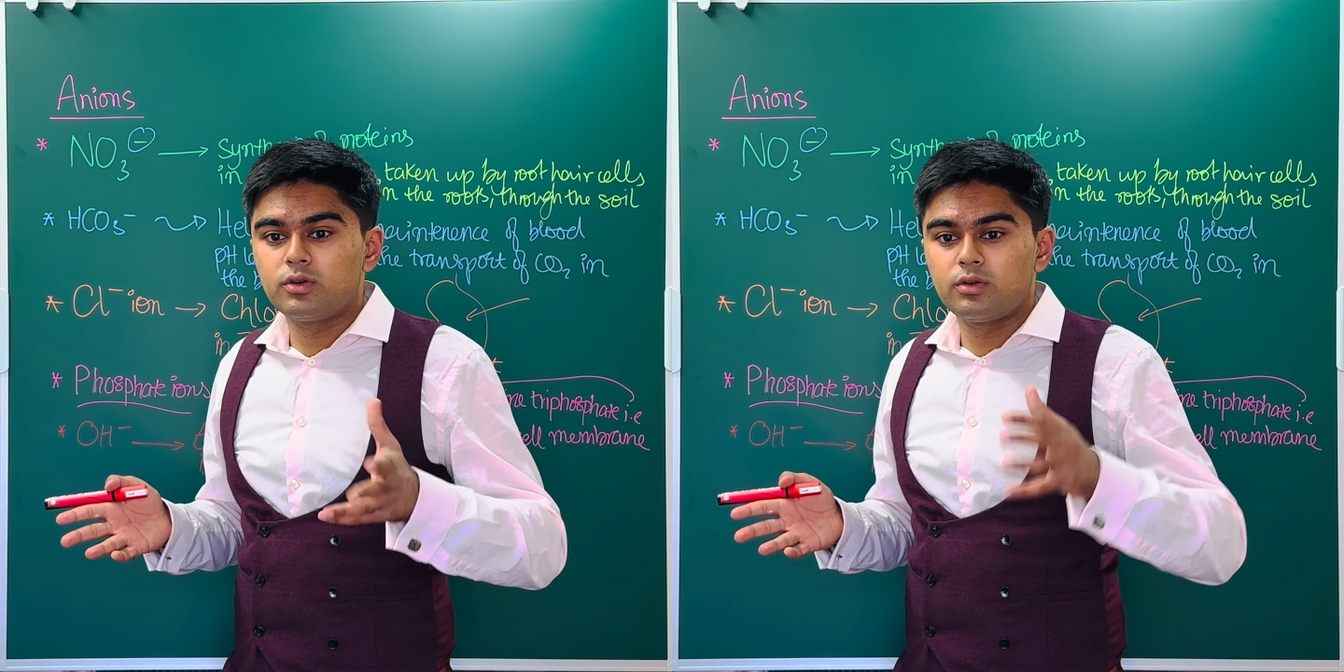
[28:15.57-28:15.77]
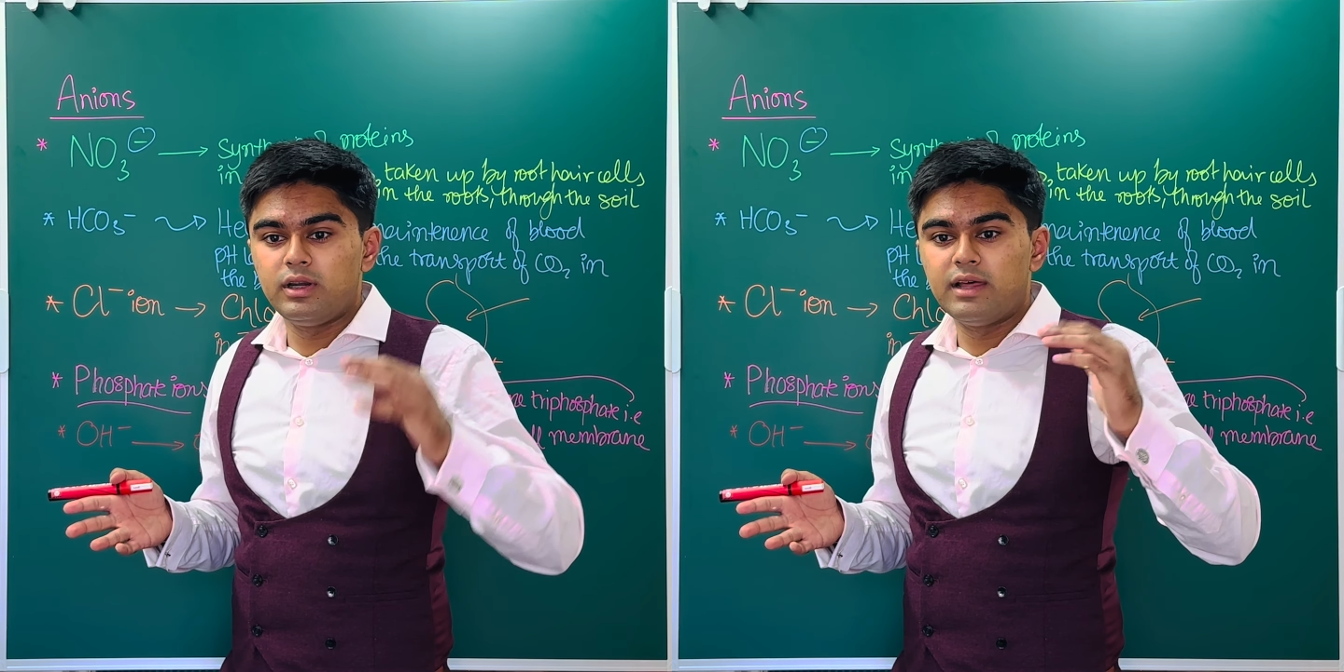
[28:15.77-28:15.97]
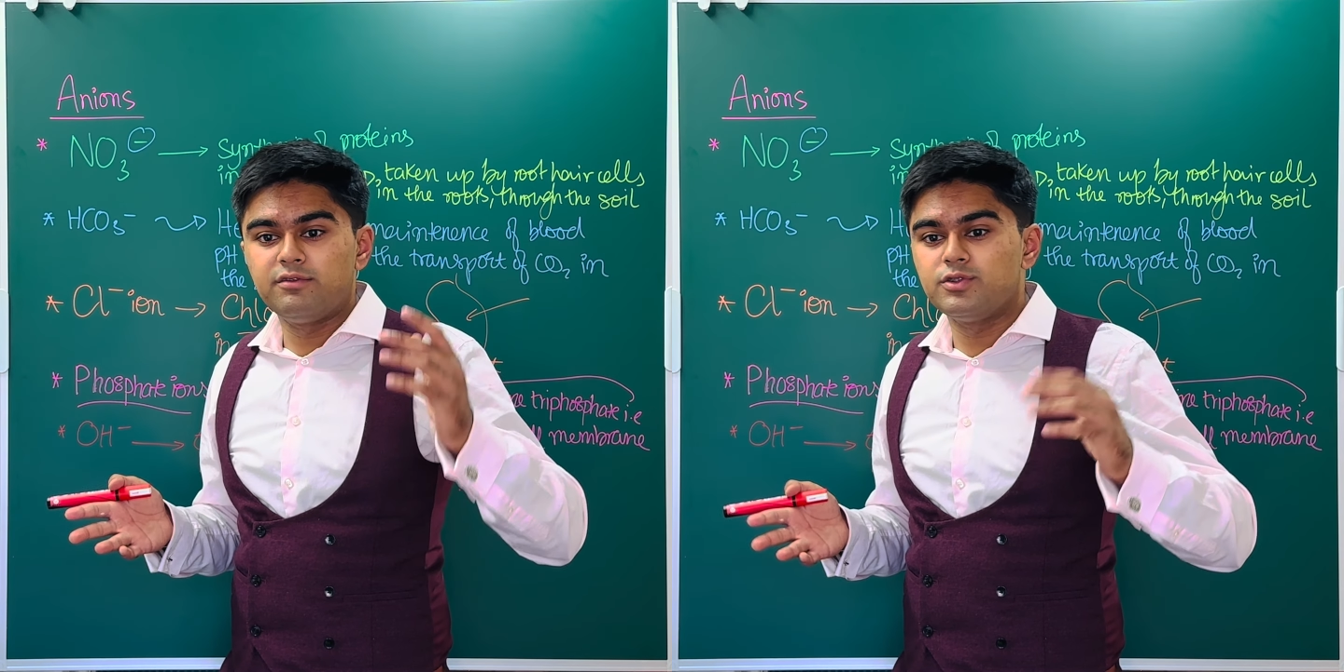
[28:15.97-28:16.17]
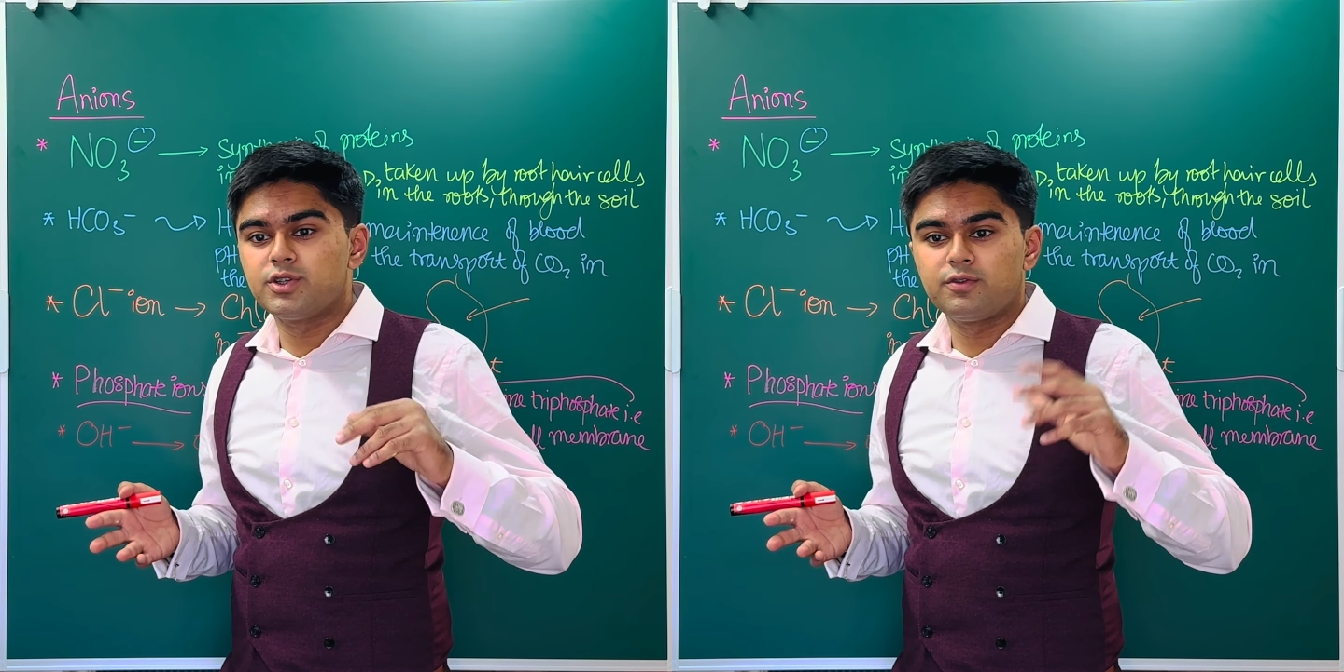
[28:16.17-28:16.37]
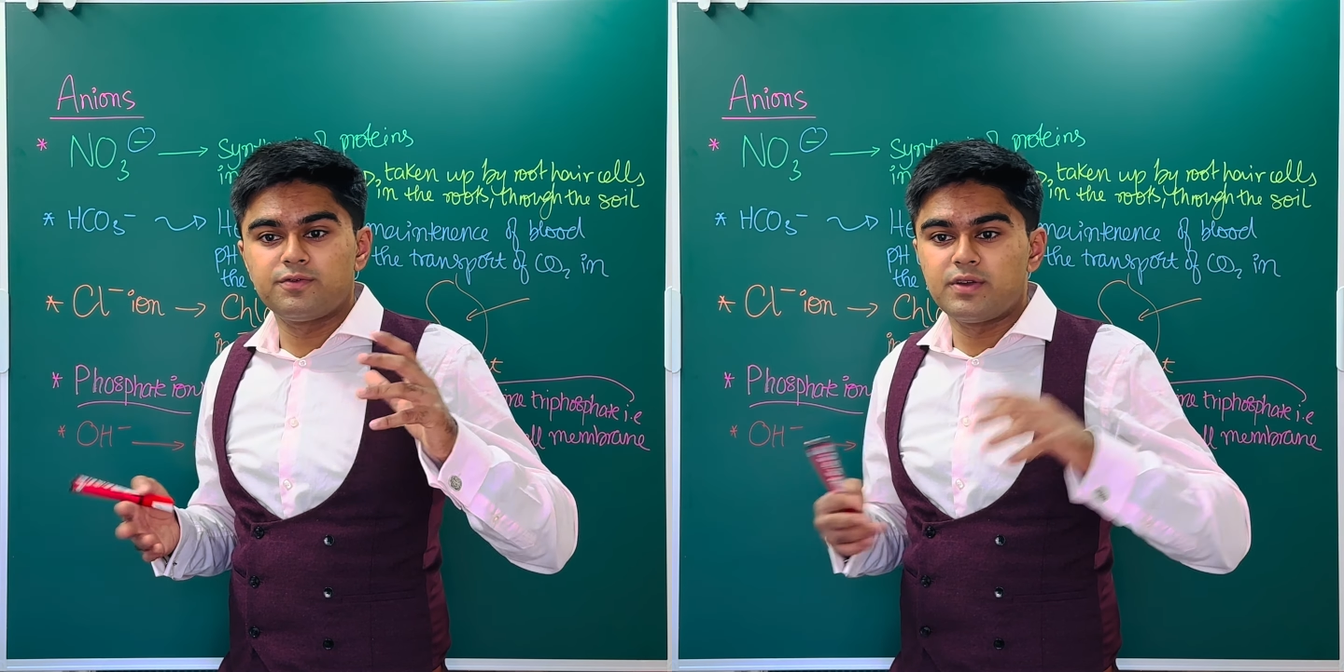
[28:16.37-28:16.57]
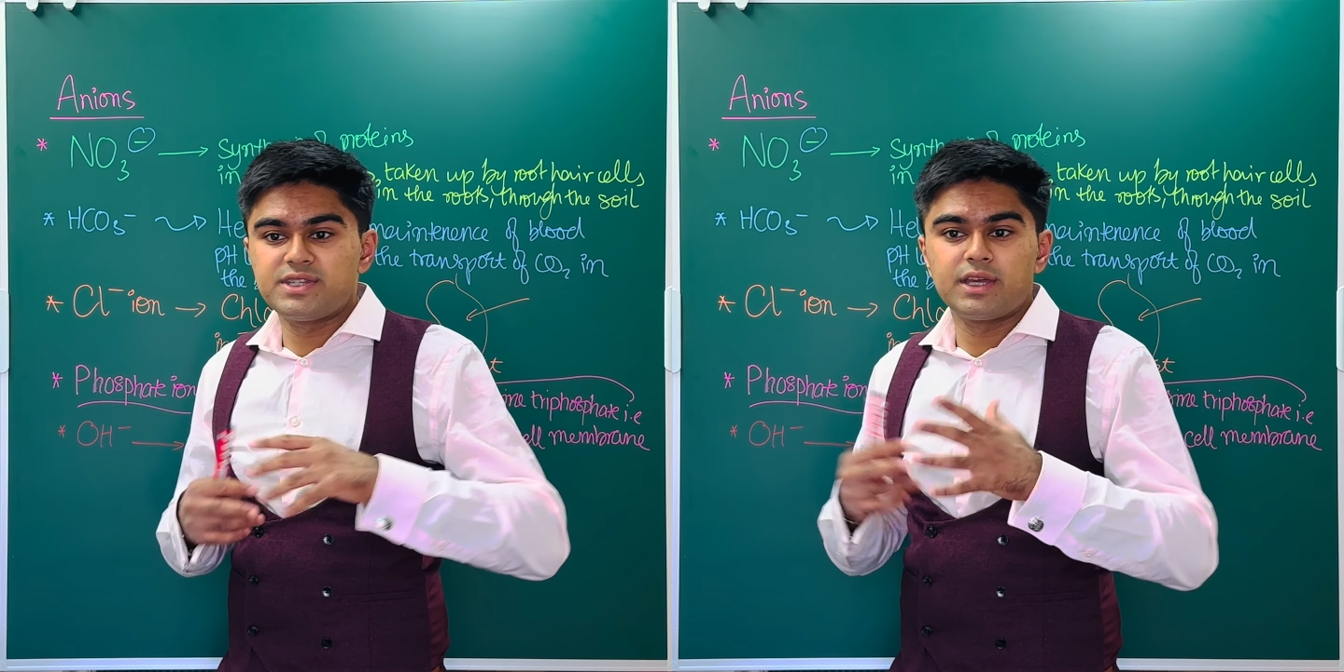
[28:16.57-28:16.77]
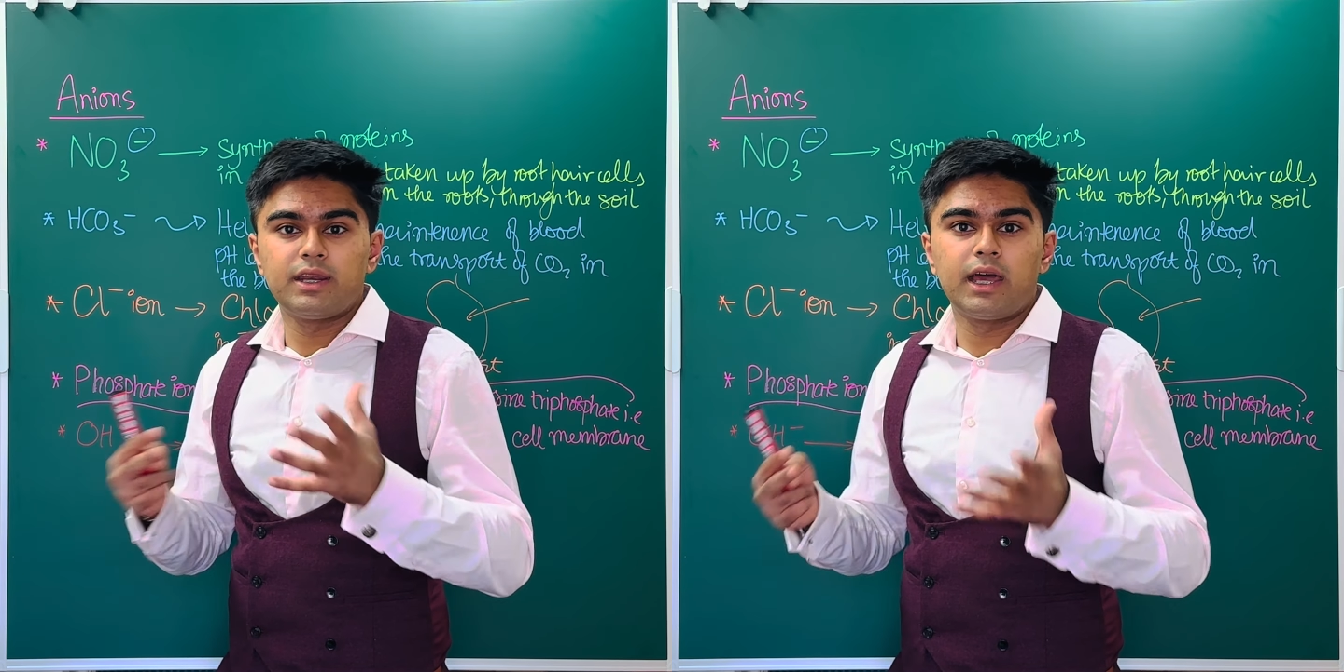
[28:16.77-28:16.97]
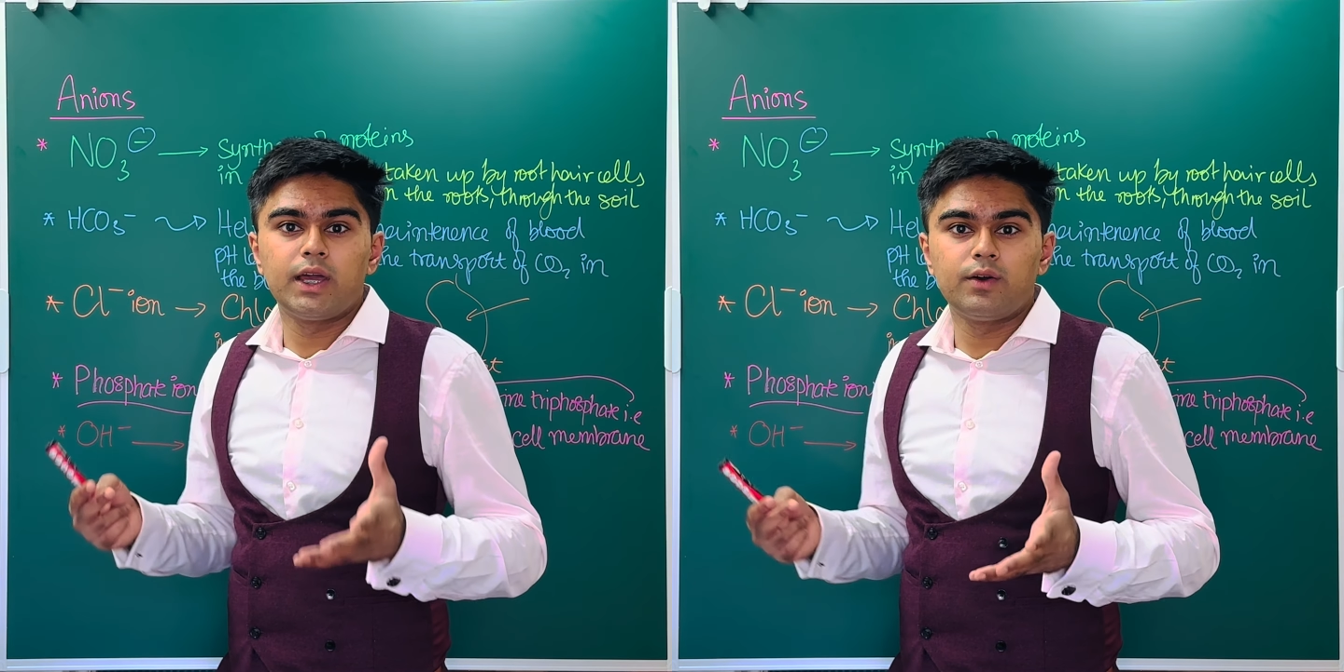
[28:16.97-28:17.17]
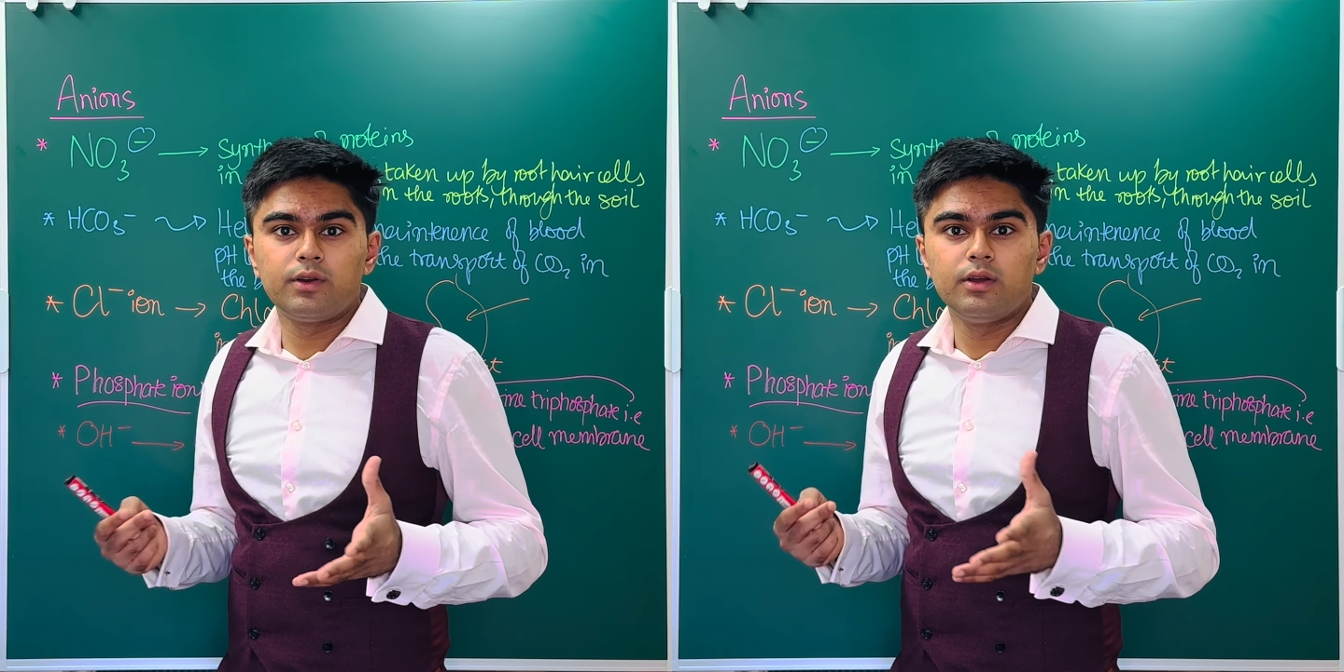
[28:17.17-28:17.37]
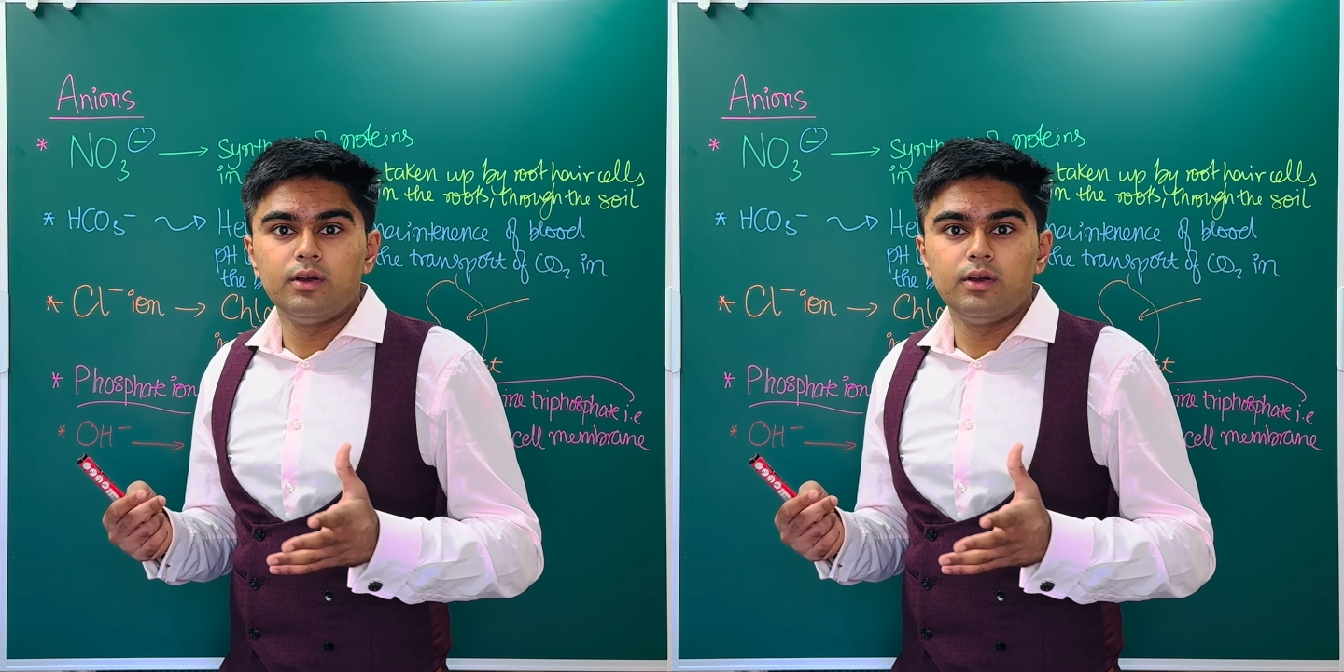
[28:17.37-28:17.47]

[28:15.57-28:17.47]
levels of a certain ion,